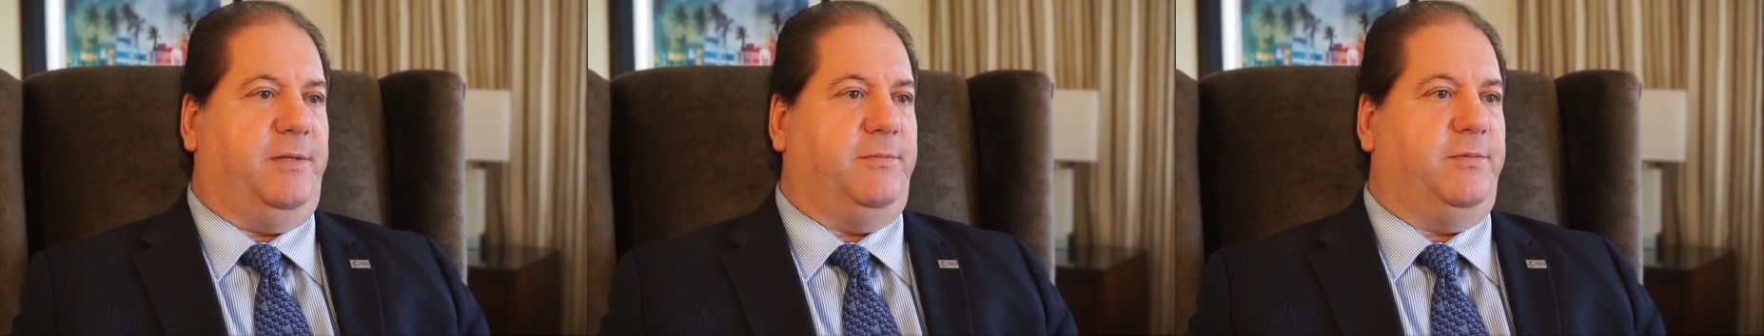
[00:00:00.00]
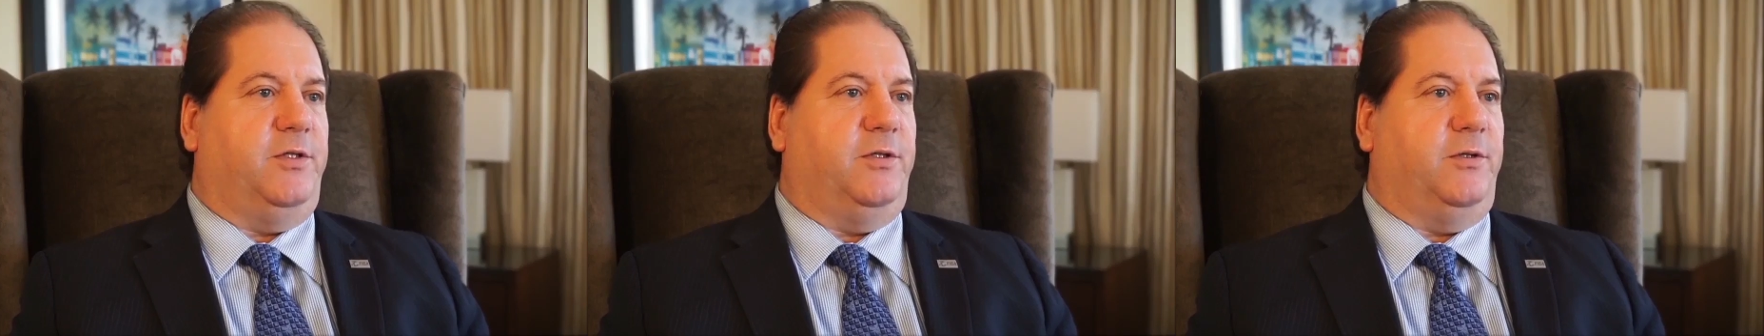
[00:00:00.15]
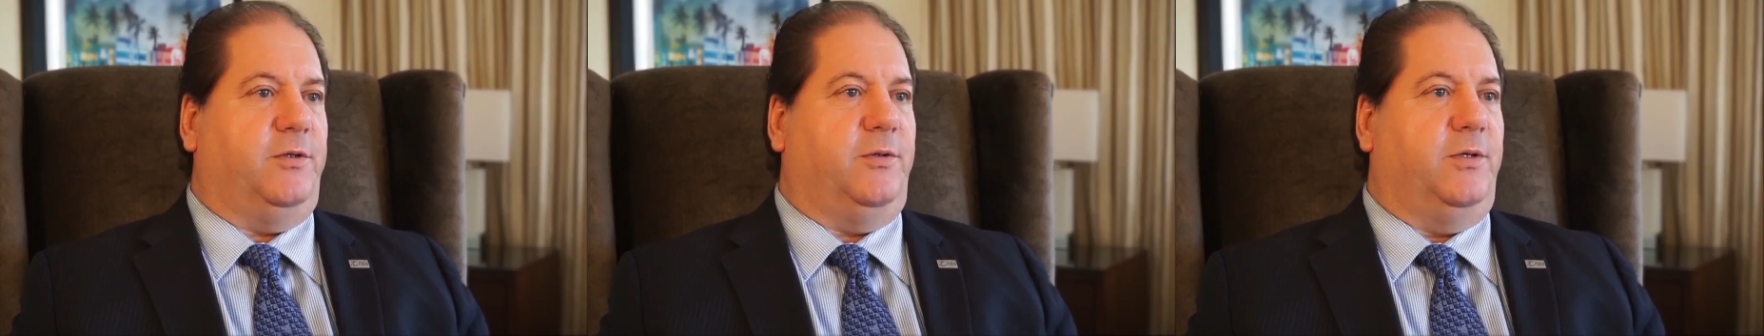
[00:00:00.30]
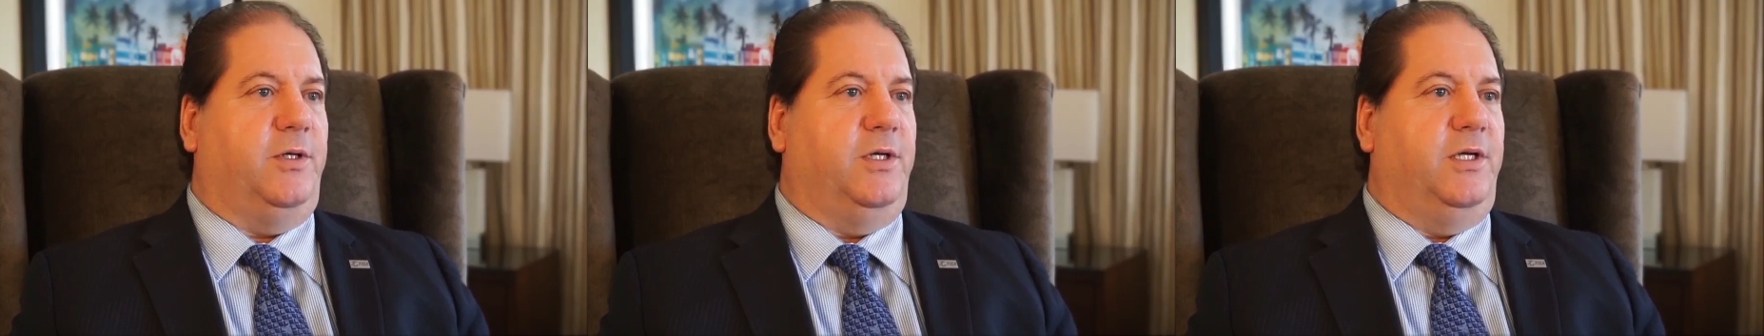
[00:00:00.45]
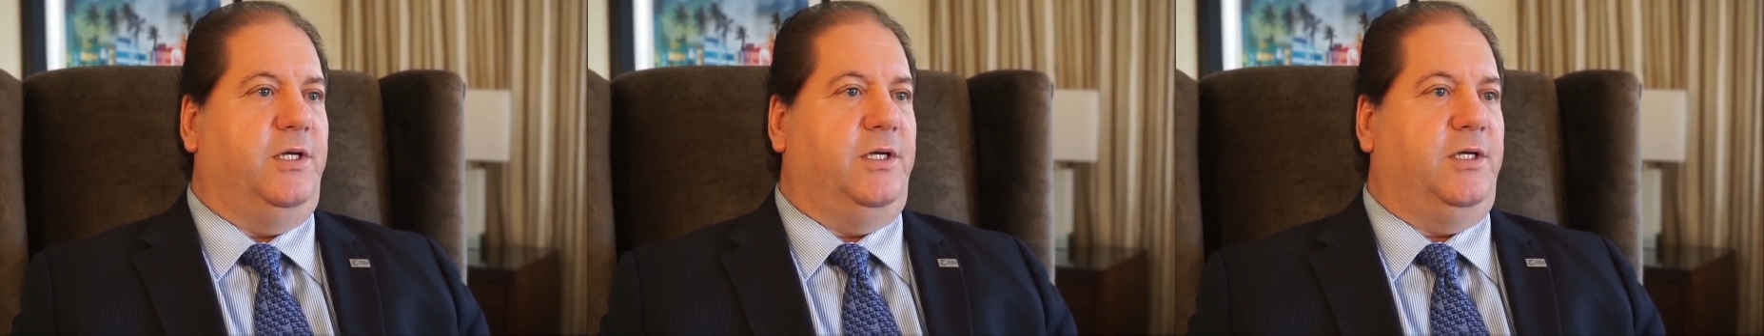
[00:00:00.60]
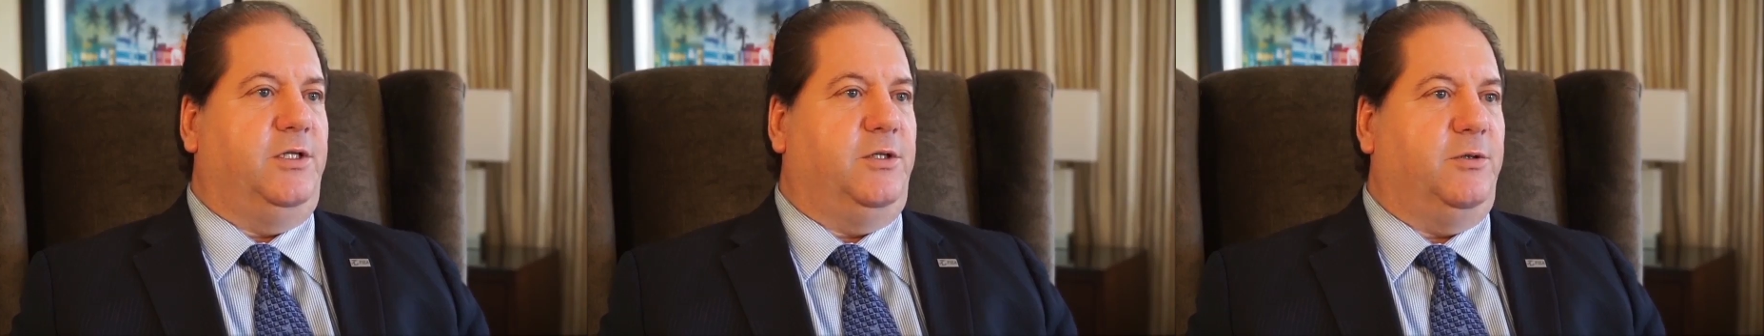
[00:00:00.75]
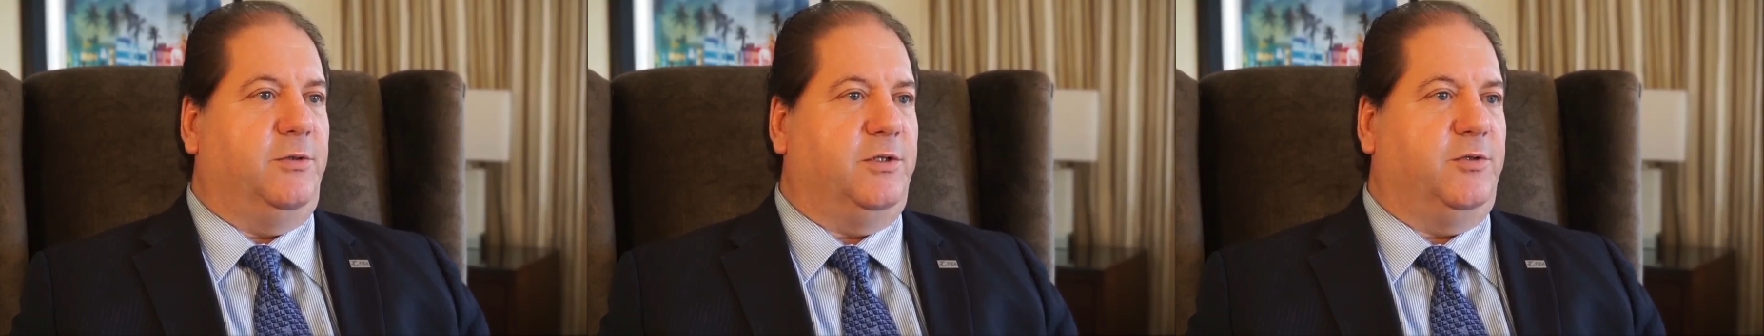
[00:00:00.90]
them
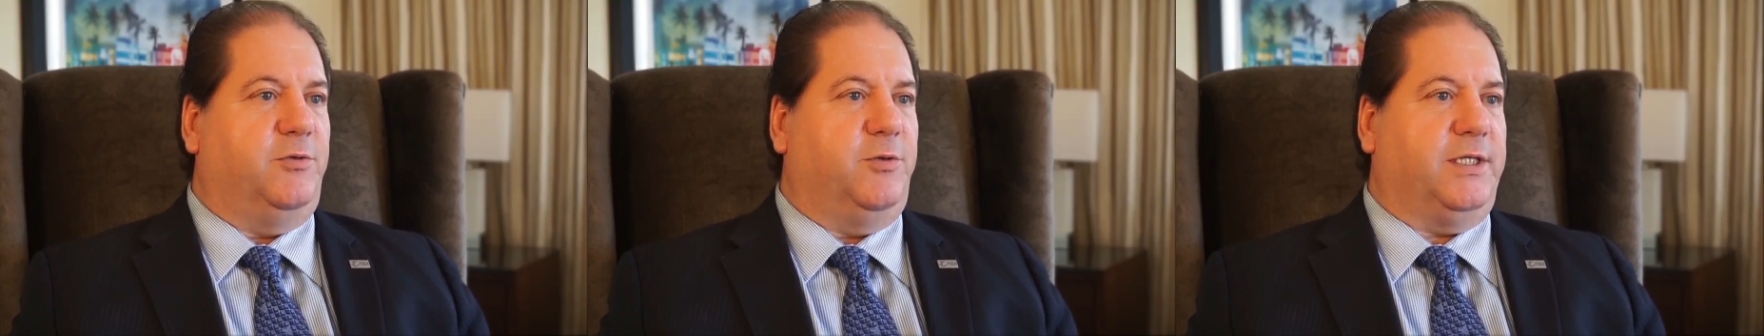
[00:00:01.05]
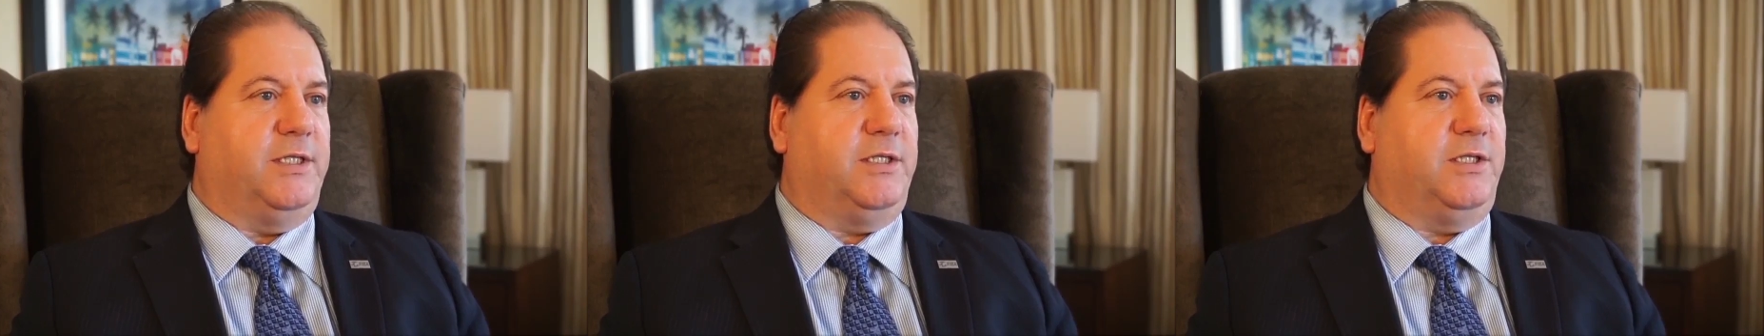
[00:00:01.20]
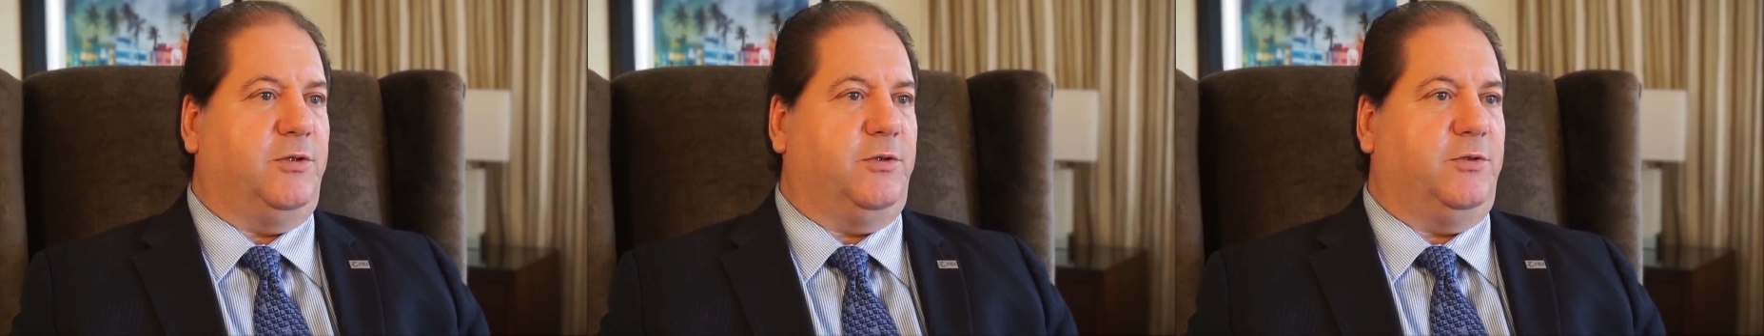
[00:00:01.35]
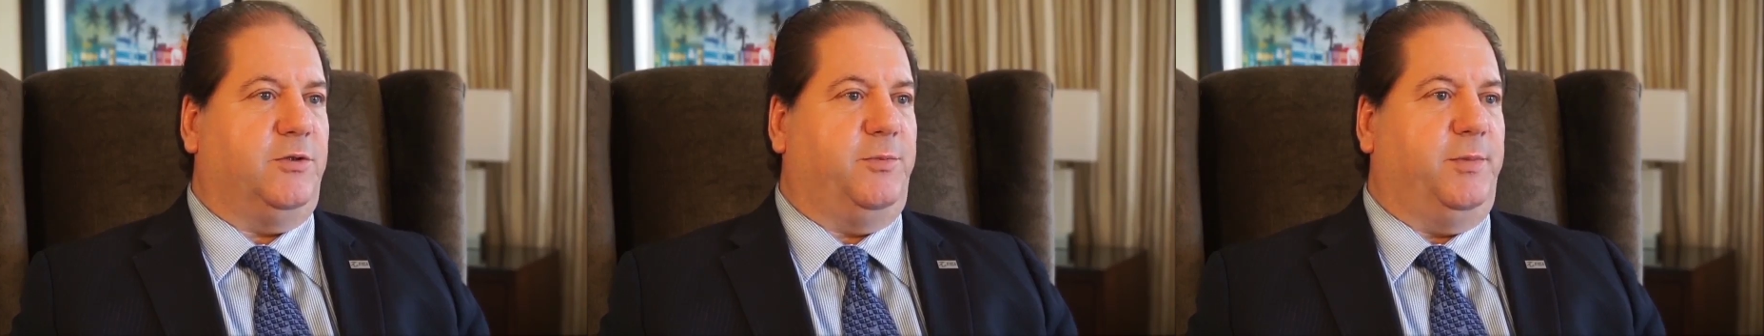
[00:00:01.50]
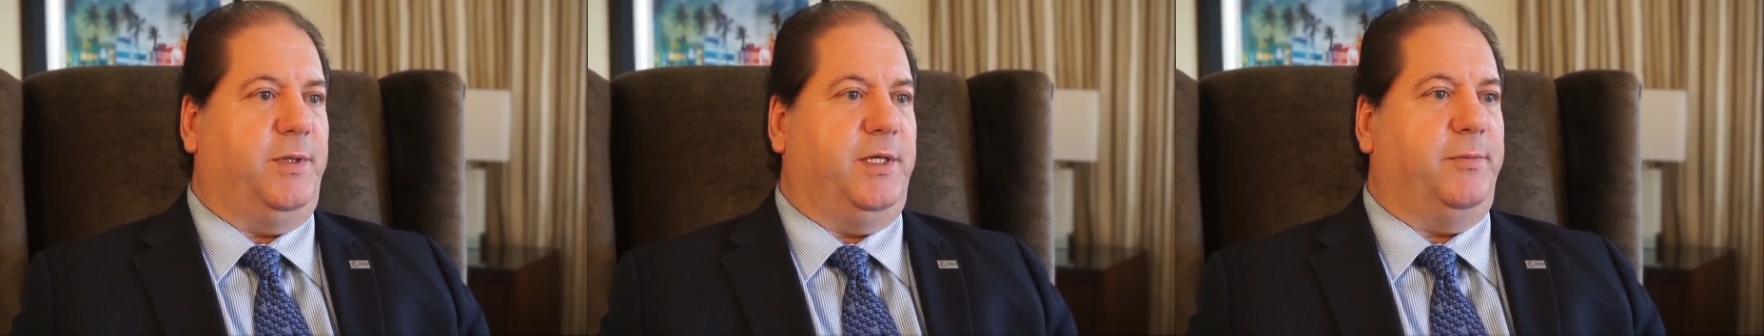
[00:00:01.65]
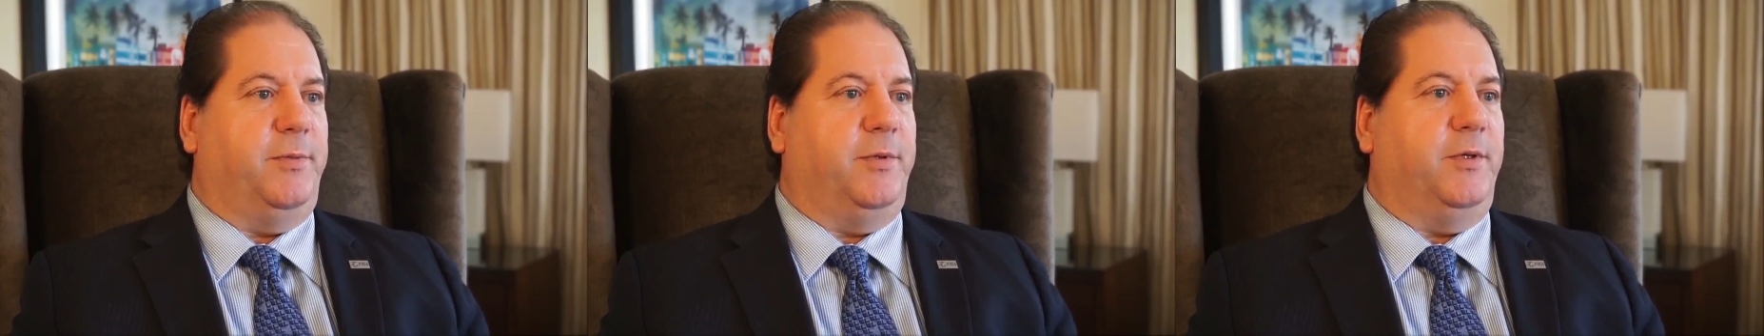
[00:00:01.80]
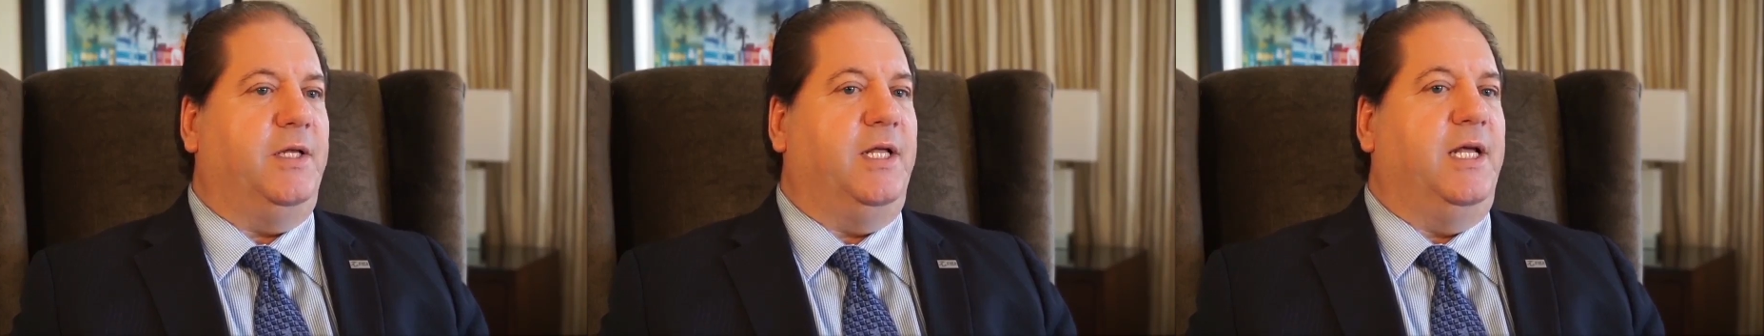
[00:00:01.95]
to address those
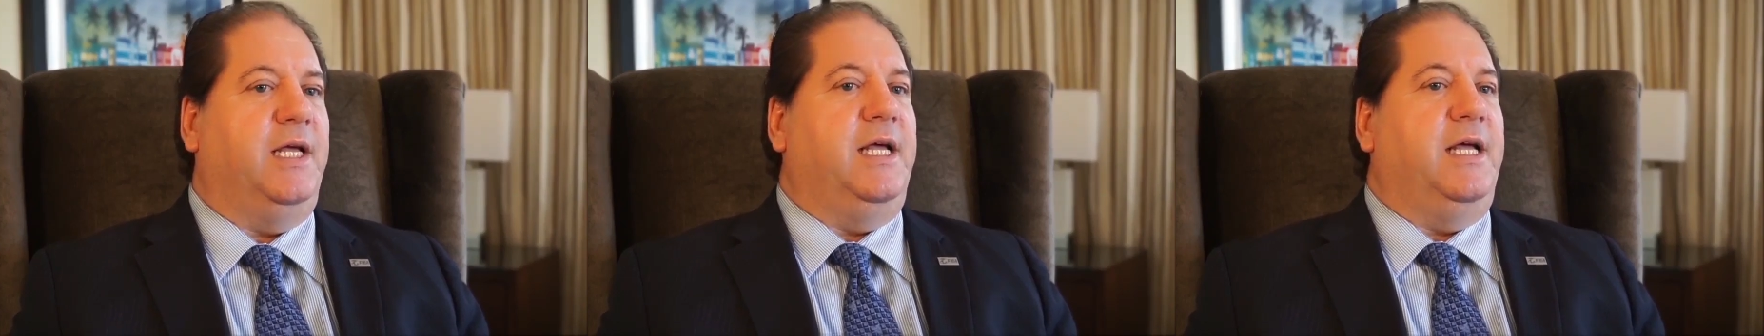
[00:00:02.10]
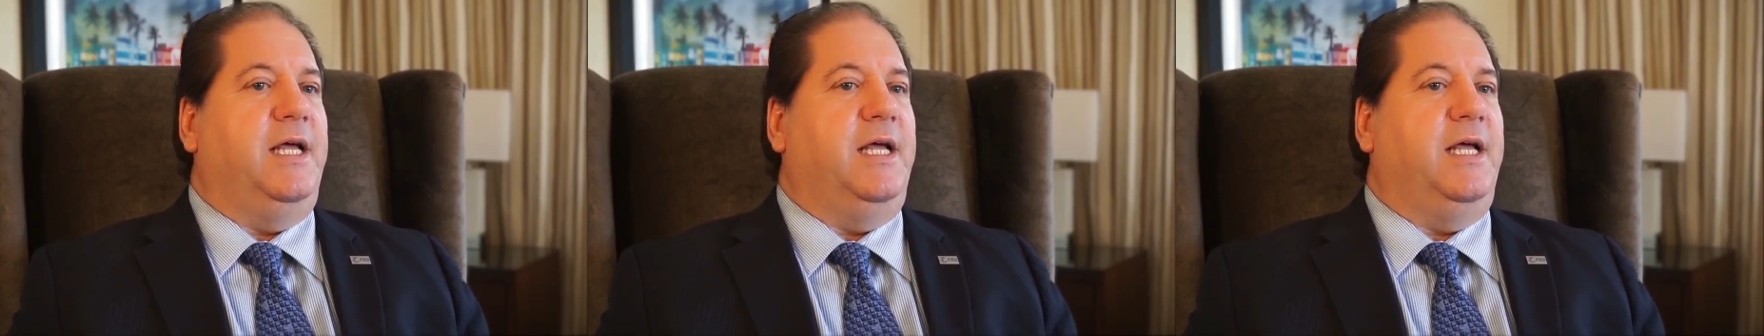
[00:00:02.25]
people.